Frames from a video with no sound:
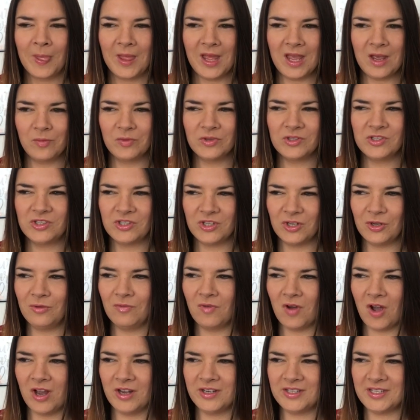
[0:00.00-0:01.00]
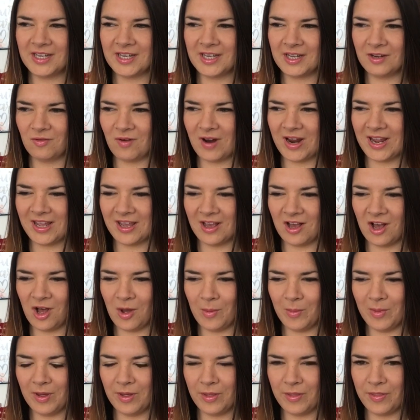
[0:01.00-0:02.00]
it was Sue Ryder in Great
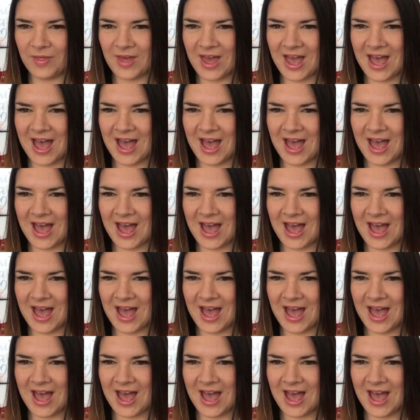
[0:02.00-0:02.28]
Yarmouth.